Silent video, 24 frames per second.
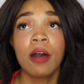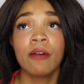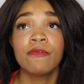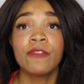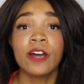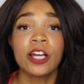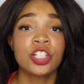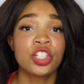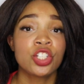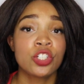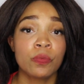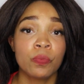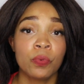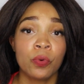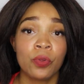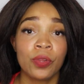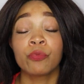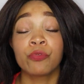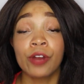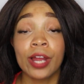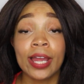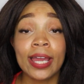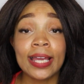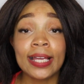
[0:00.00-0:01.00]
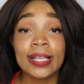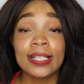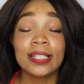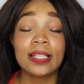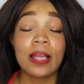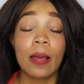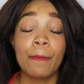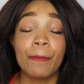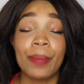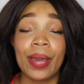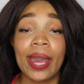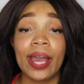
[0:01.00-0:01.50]
vegetable
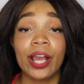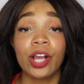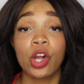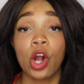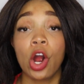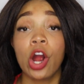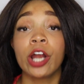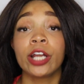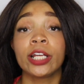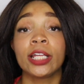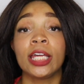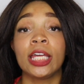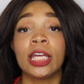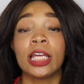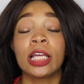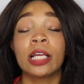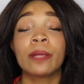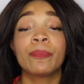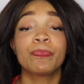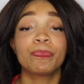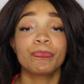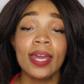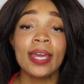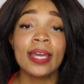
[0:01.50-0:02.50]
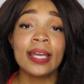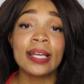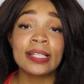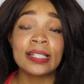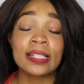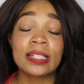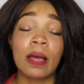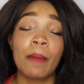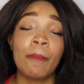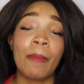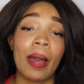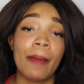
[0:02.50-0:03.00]
raised bed gardening
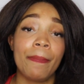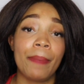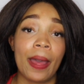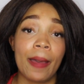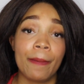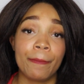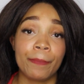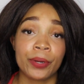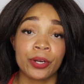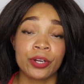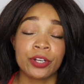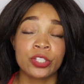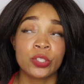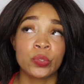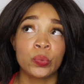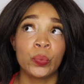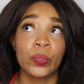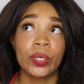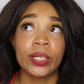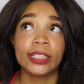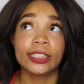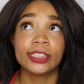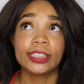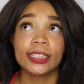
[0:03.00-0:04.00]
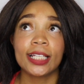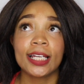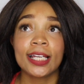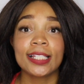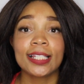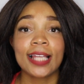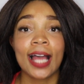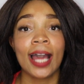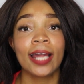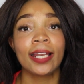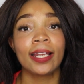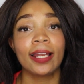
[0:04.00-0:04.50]
is my peppers, which
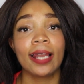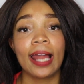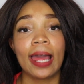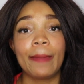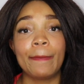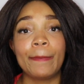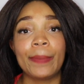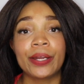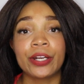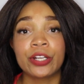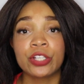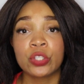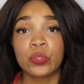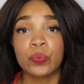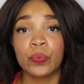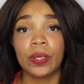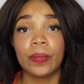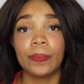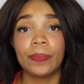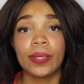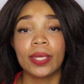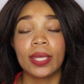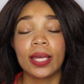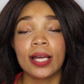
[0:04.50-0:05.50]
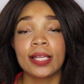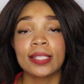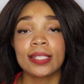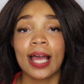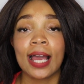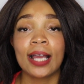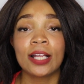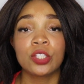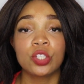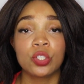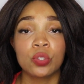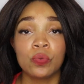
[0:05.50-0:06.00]
is kind of like bittersweet because
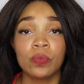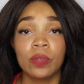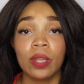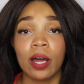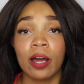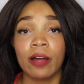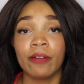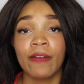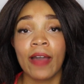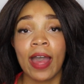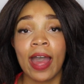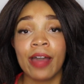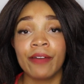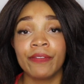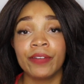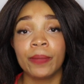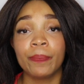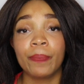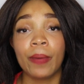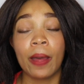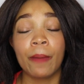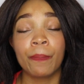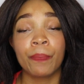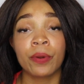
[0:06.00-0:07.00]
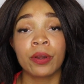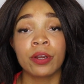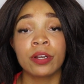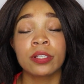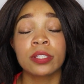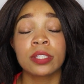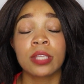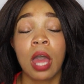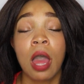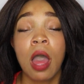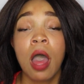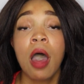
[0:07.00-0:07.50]
I do love having
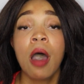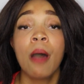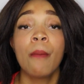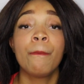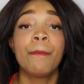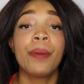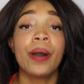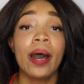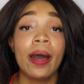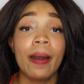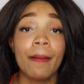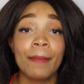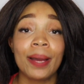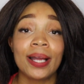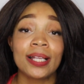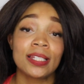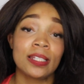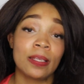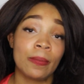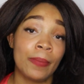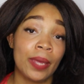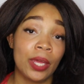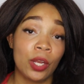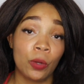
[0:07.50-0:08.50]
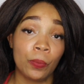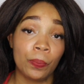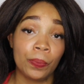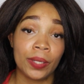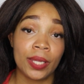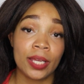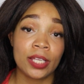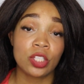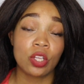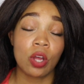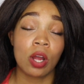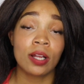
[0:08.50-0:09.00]
peppers, but my tomato
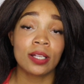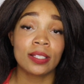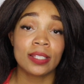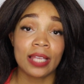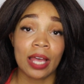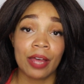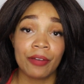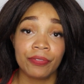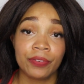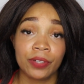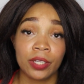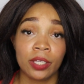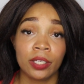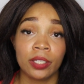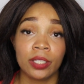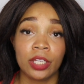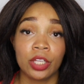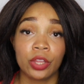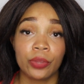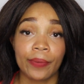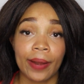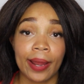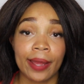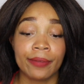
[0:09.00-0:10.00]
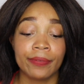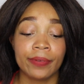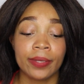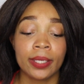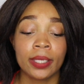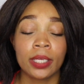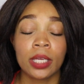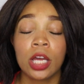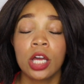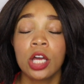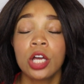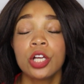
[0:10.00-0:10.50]
plants are definitely
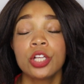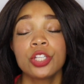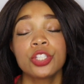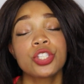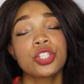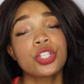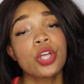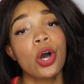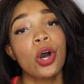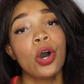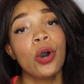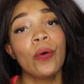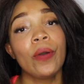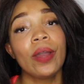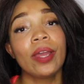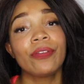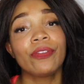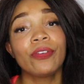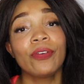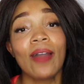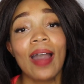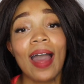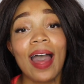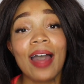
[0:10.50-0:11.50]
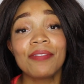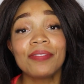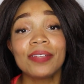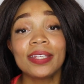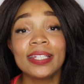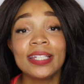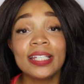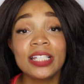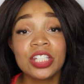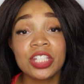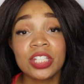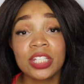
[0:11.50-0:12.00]
thriving. So if you have
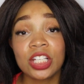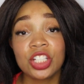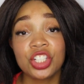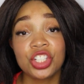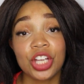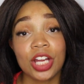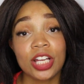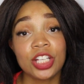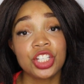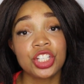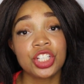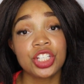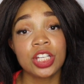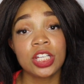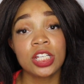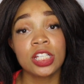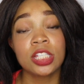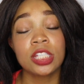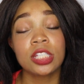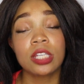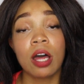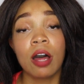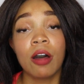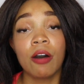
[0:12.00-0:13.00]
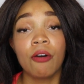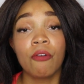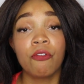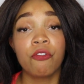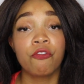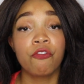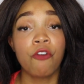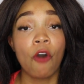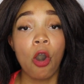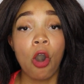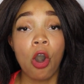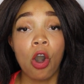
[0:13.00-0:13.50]
any suggestions of
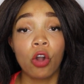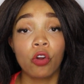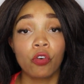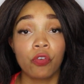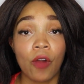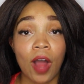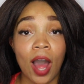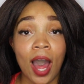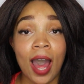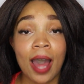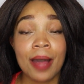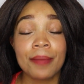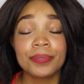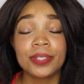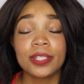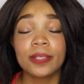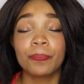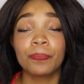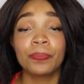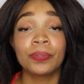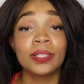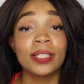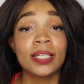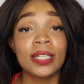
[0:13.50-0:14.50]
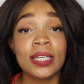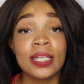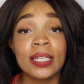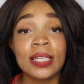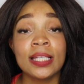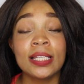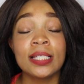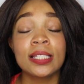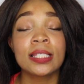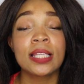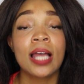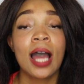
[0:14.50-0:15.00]
fall crops,
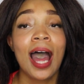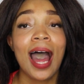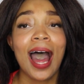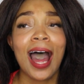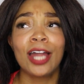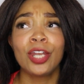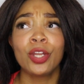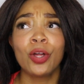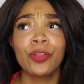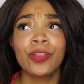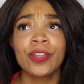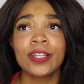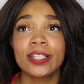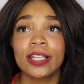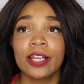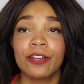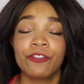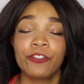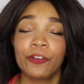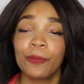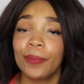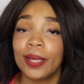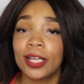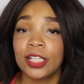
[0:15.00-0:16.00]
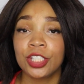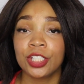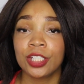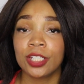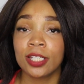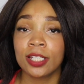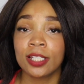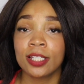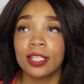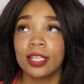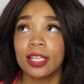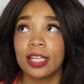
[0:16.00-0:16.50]
please, I know this
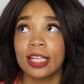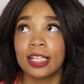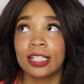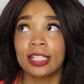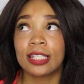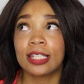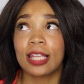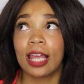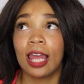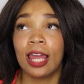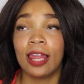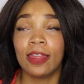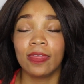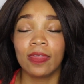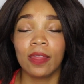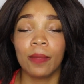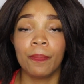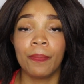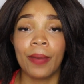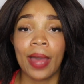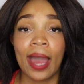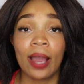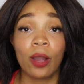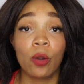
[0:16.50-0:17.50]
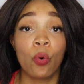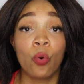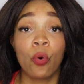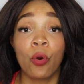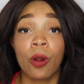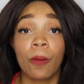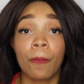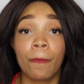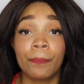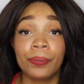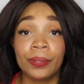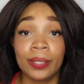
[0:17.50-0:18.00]
information is in the back
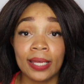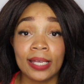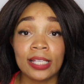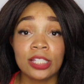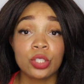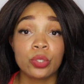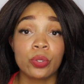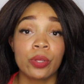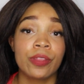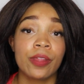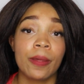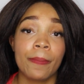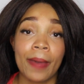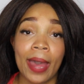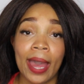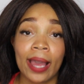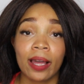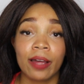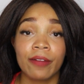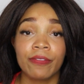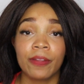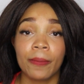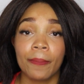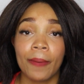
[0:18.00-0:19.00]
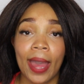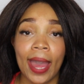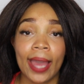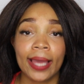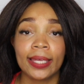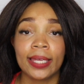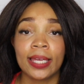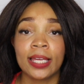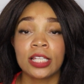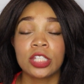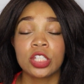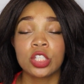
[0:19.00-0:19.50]
or placed on the back of the
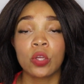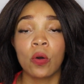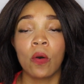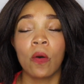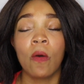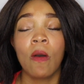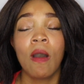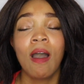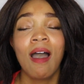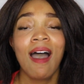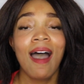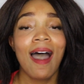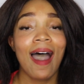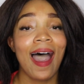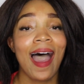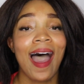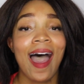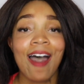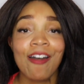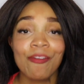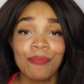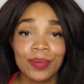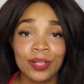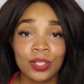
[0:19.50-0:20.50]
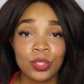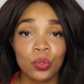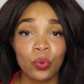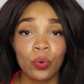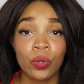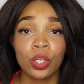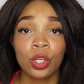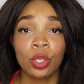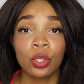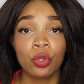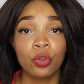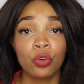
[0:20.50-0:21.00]
packet. So I have been
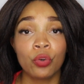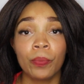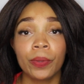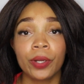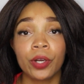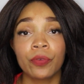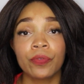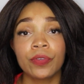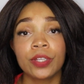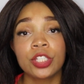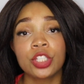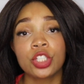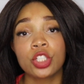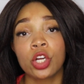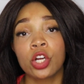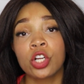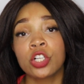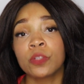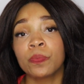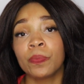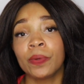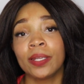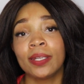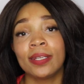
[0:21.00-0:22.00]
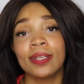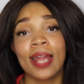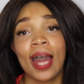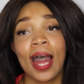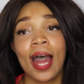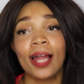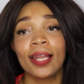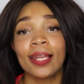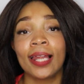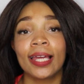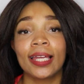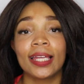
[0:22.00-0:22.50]
doing a little bit of research, but
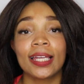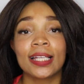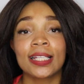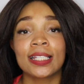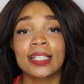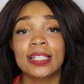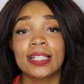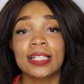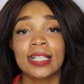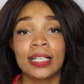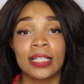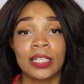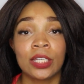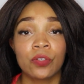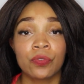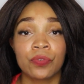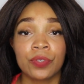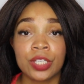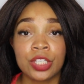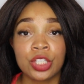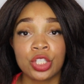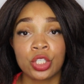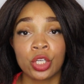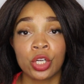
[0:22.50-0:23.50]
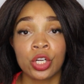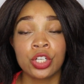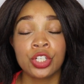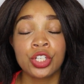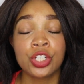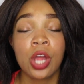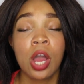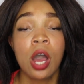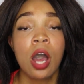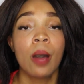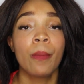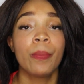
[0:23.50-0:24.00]
not like extended
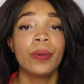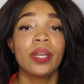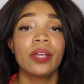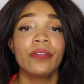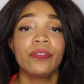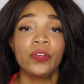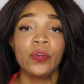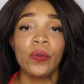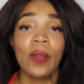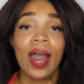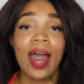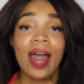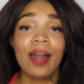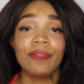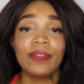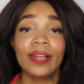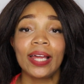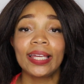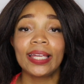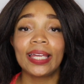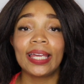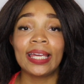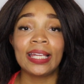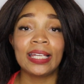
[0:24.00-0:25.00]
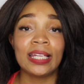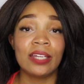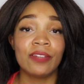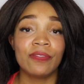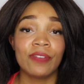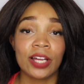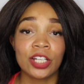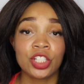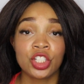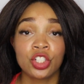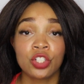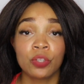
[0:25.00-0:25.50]
research. But if you have like any
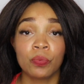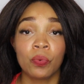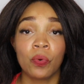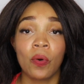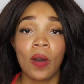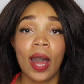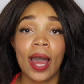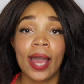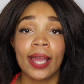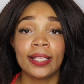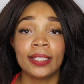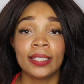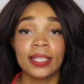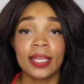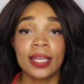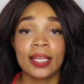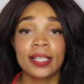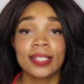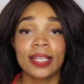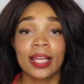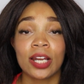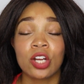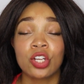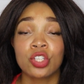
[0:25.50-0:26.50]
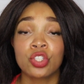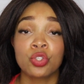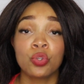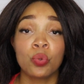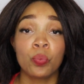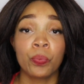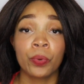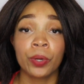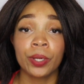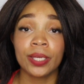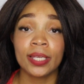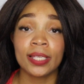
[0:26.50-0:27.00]
vegetable ideas that are
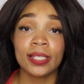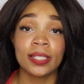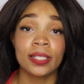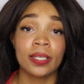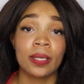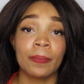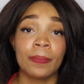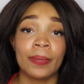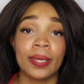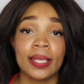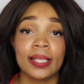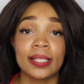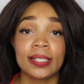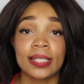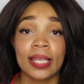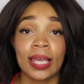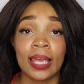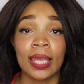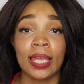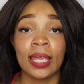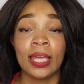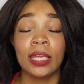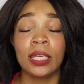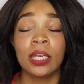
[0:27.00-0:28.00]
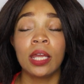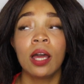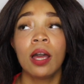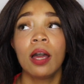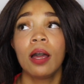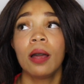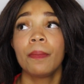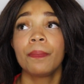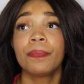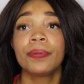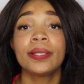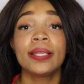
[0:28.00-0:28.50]
super easy to maintain,
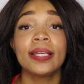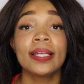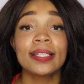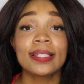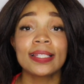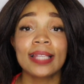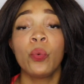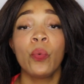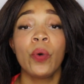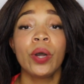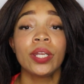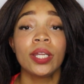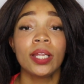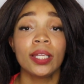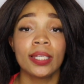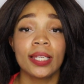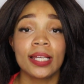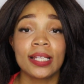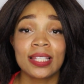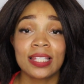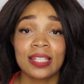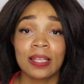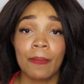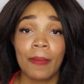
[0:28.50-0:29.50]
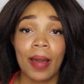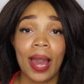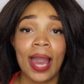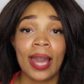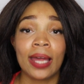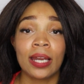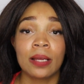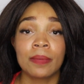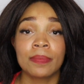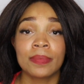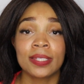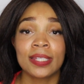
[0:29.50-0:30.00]
Please, you want to list some
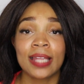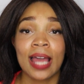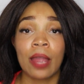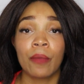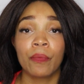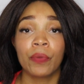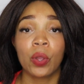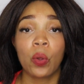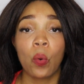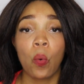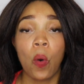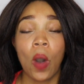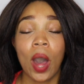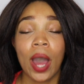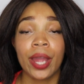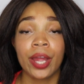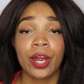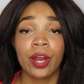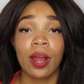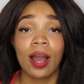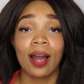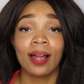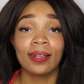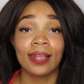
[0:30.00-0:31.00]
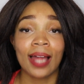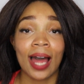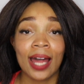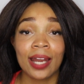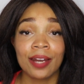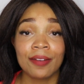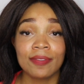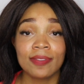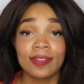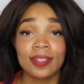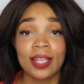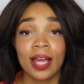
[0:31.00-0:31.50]
items that require a
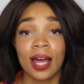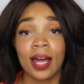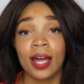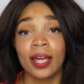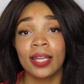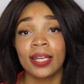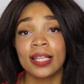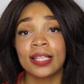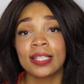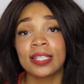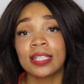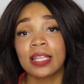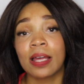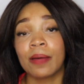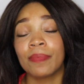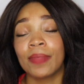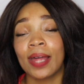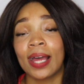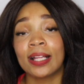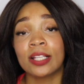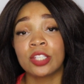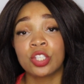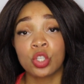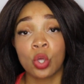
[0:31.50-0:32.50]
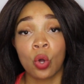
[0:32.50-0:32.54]
lot of sun and some that